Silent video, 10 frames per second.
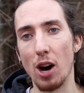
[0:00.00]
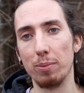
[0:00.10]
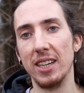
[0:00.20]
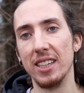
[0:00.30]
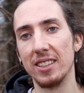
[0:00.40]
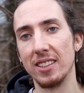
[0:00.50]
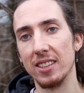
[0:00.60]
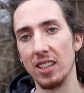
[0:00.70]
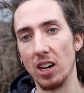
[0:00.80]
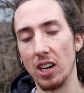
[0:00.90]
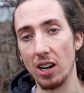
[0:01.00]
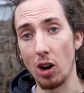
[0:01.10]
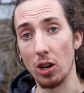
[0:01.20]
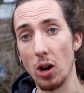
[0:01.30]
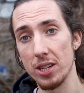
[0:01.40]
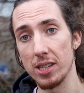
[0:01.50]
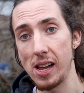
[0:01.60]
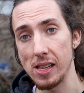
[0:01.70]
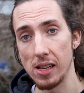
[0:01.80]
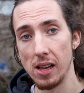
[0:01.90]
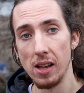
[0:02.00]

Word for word: update uh, on our side.